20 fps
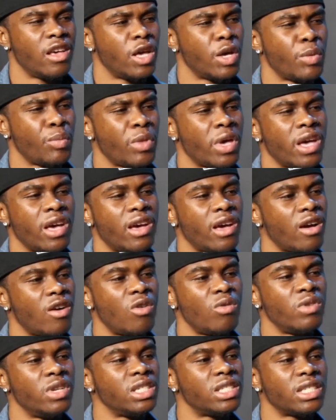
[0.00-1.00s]
man, I
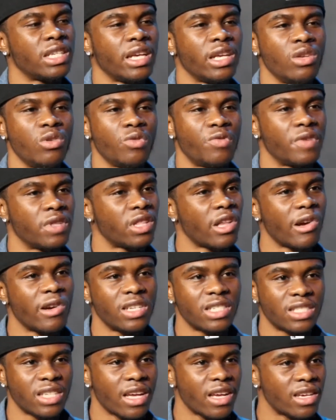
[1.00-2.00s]
only seen you for
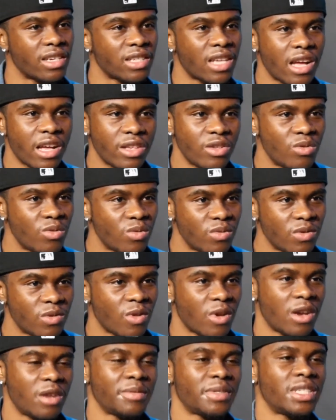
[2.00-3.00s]
30 seconds. How you
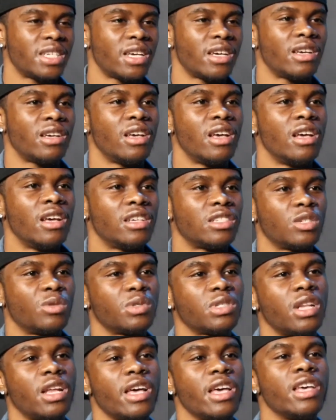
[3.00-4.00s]
know what I'm saying? So
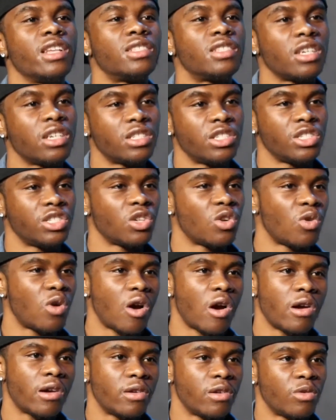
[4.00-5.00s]
it's like, it touches your
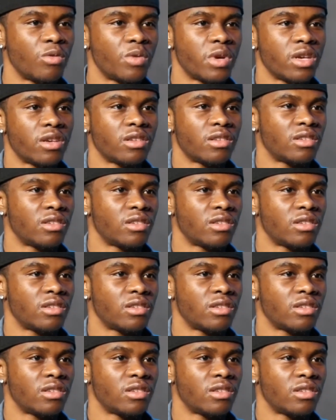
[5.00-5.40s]
heart in a way.